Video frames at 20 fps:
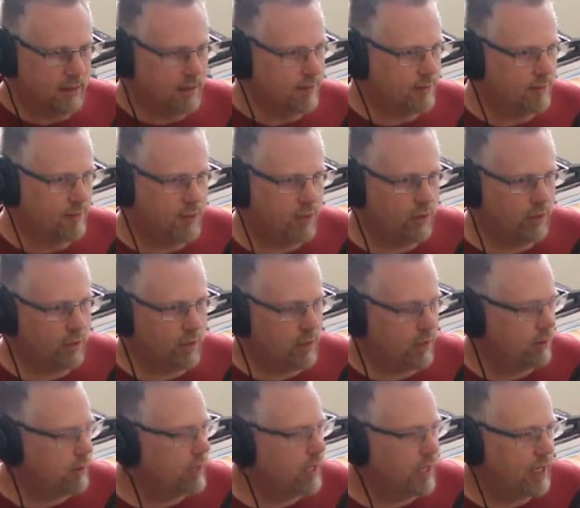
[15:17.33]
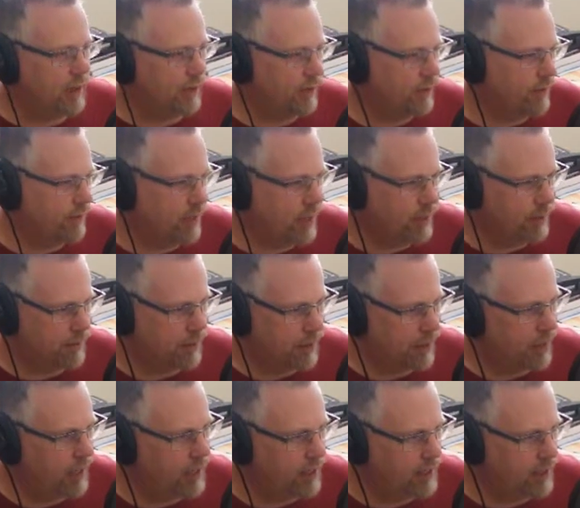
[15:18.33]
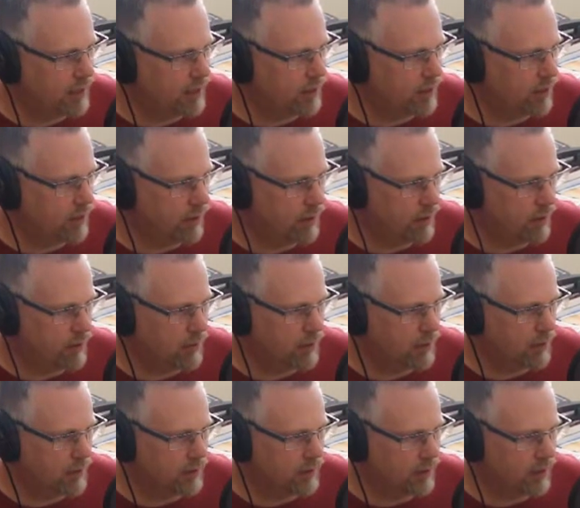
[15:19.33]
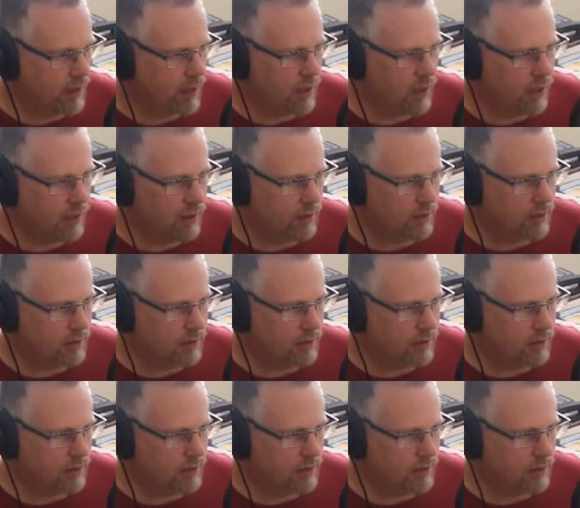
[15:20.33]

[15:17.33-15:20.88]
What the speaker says: You can't even find them in an antique store anymore. They're gone.